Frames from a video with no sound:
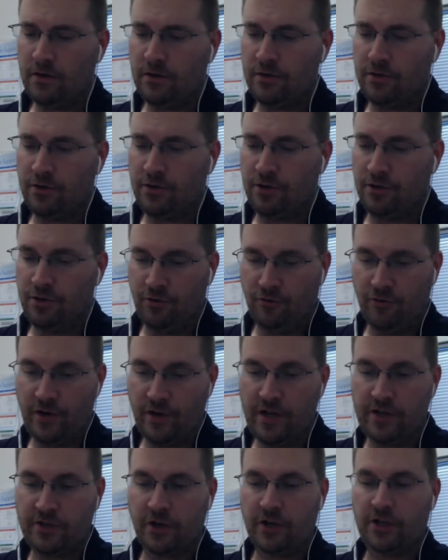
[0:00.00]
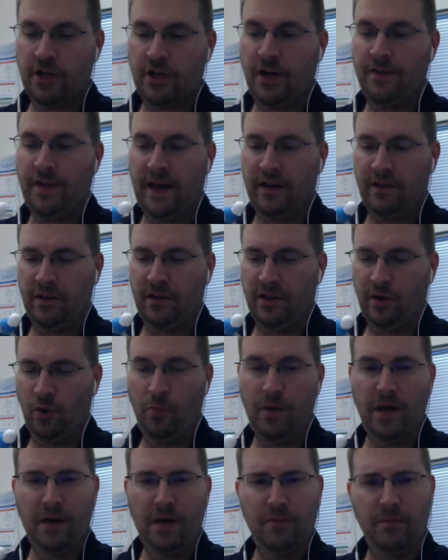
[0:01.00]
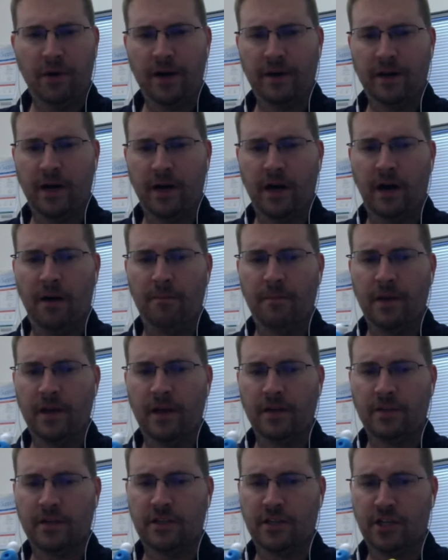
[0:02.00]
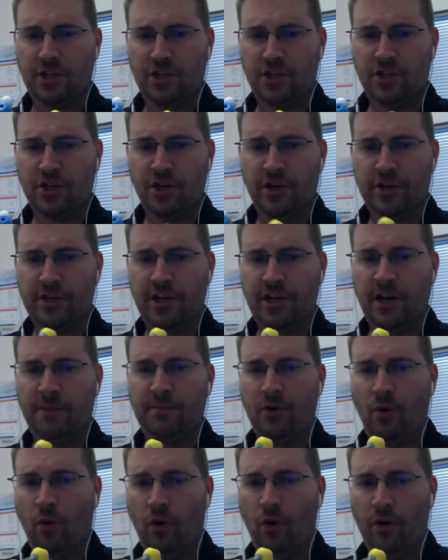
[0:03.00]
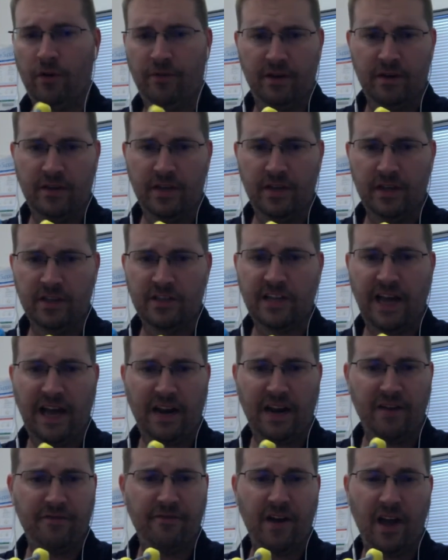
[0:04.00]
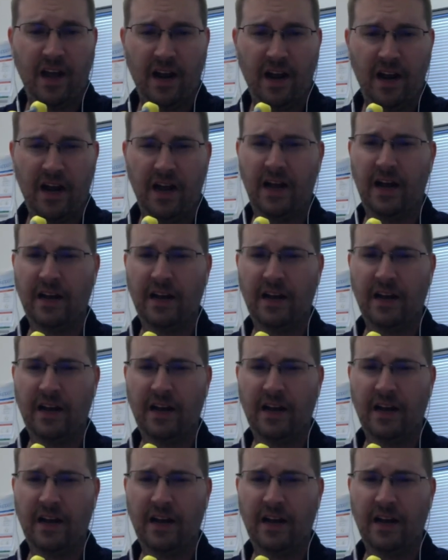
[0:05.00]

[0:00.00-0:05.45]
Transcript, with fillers: to research on that a little bit, but um, it's it's a church up north in, in Santa Fe, and I,